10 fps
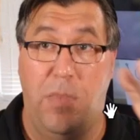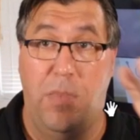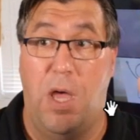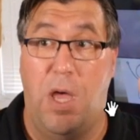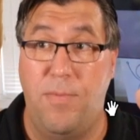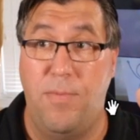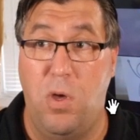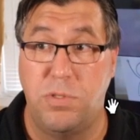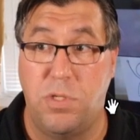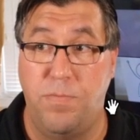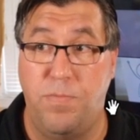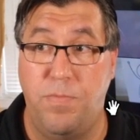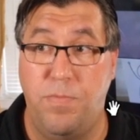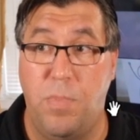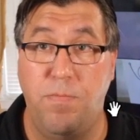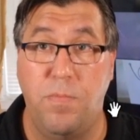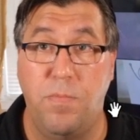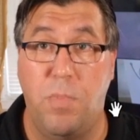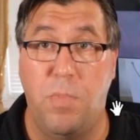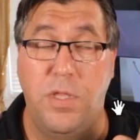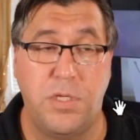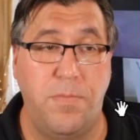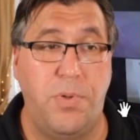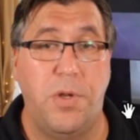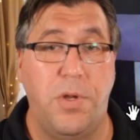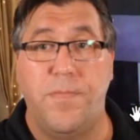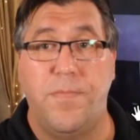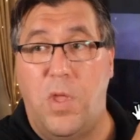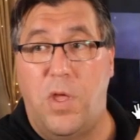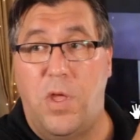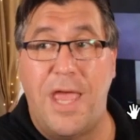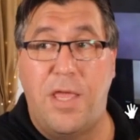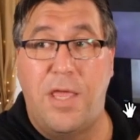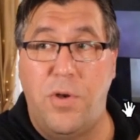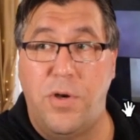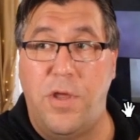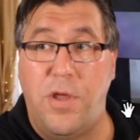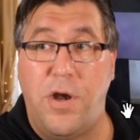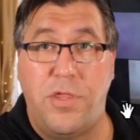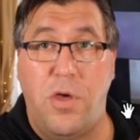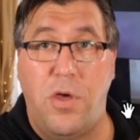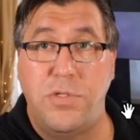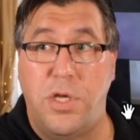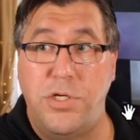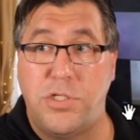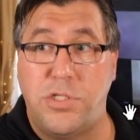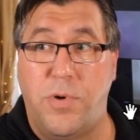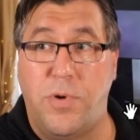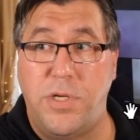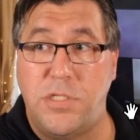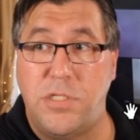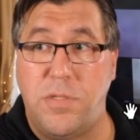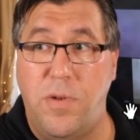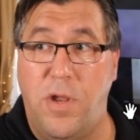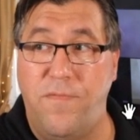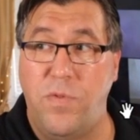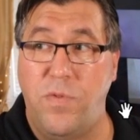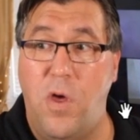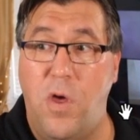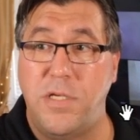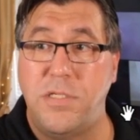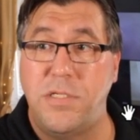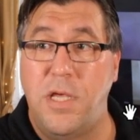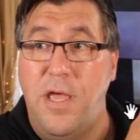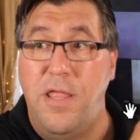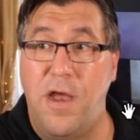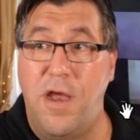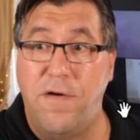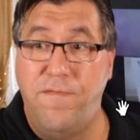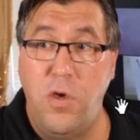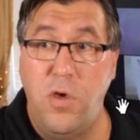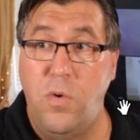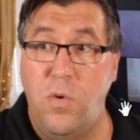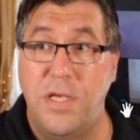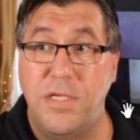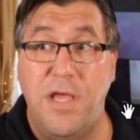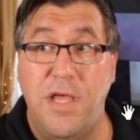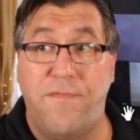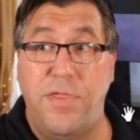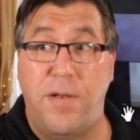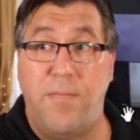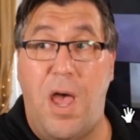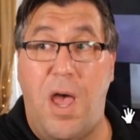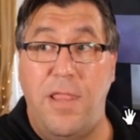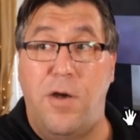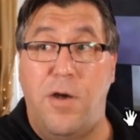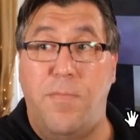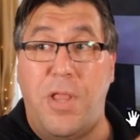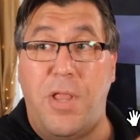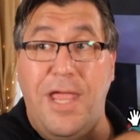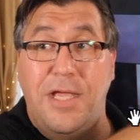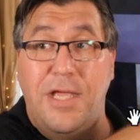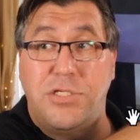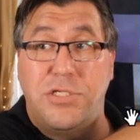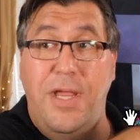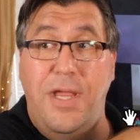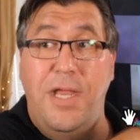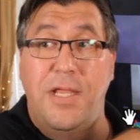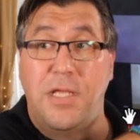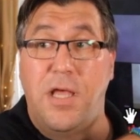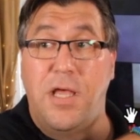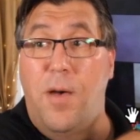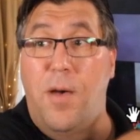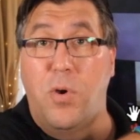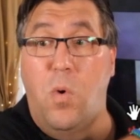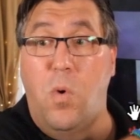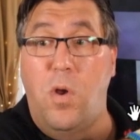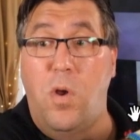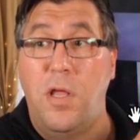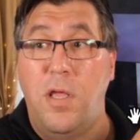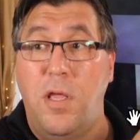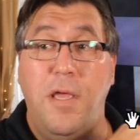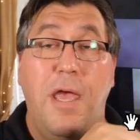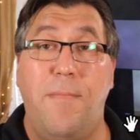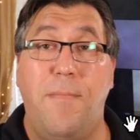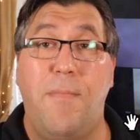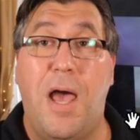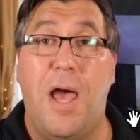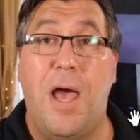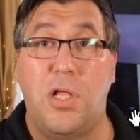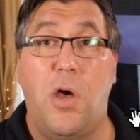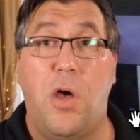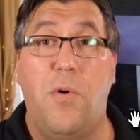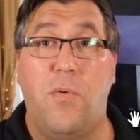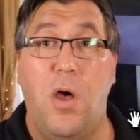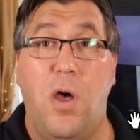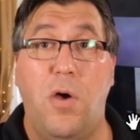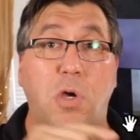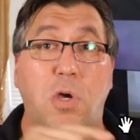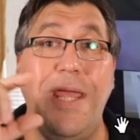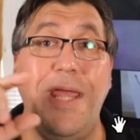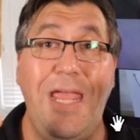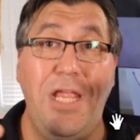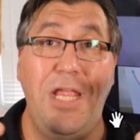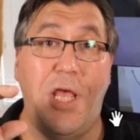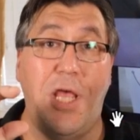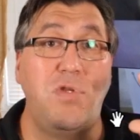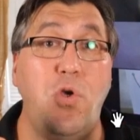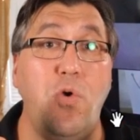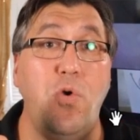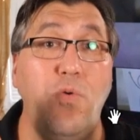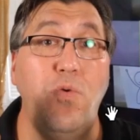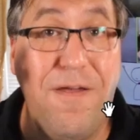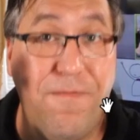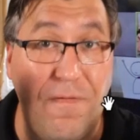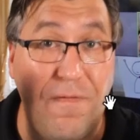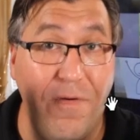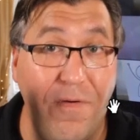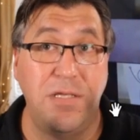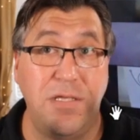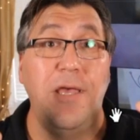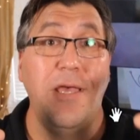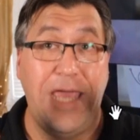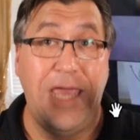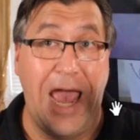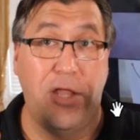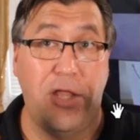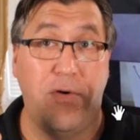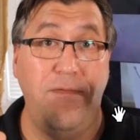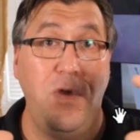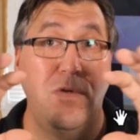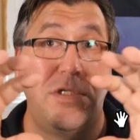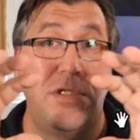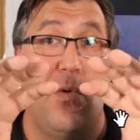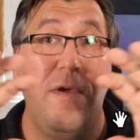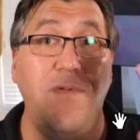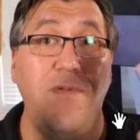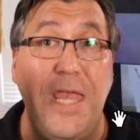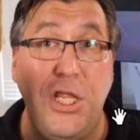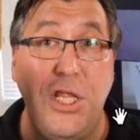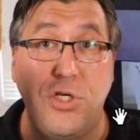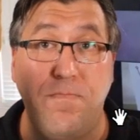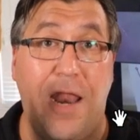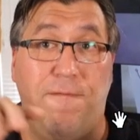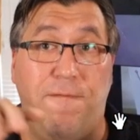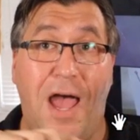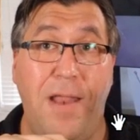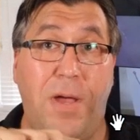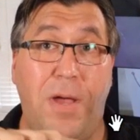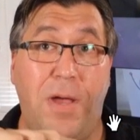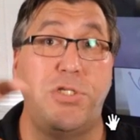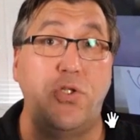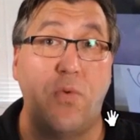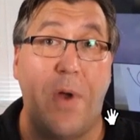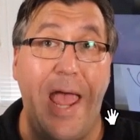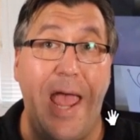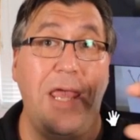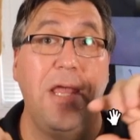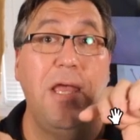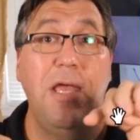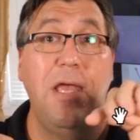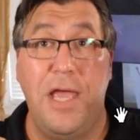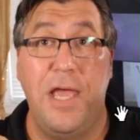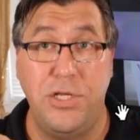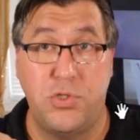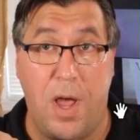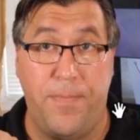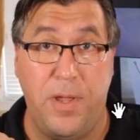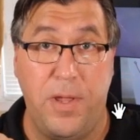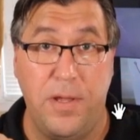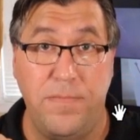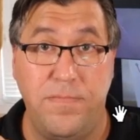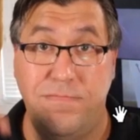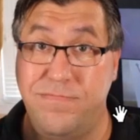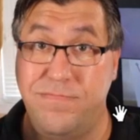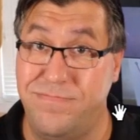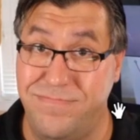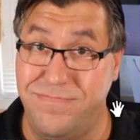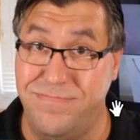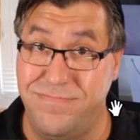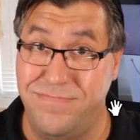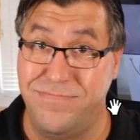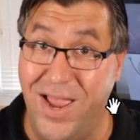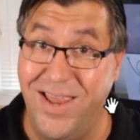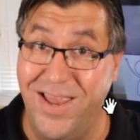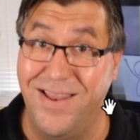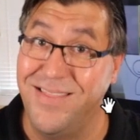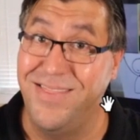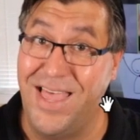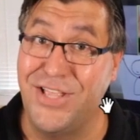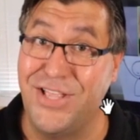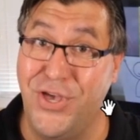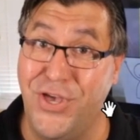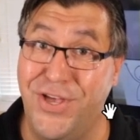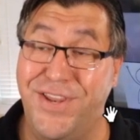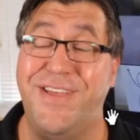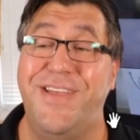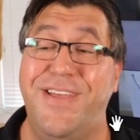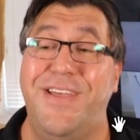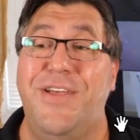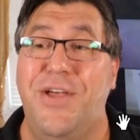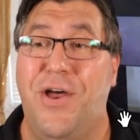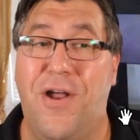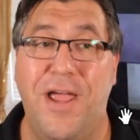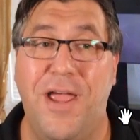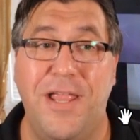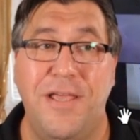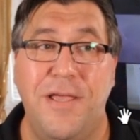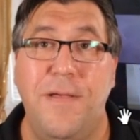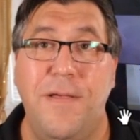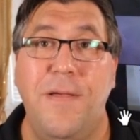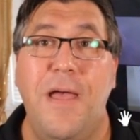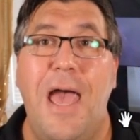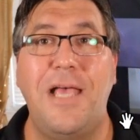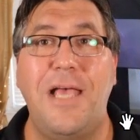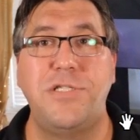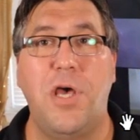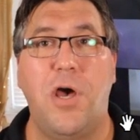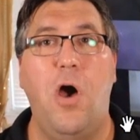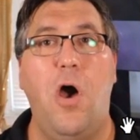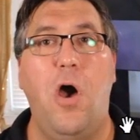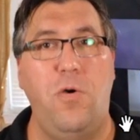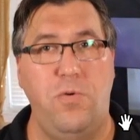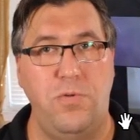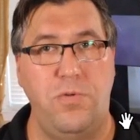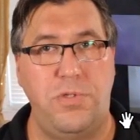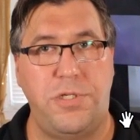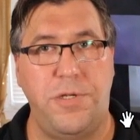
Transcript: I'm the host on this computer. On that computer, they're not the host, they're just a participant. But if you'll notice, their view is different than mine. Their blank screen is in the upper corner and mine's on the lower row. So we each have 2 different gallery views that we've each modified by just dragging and dropping, right? That's good. All right, as the host,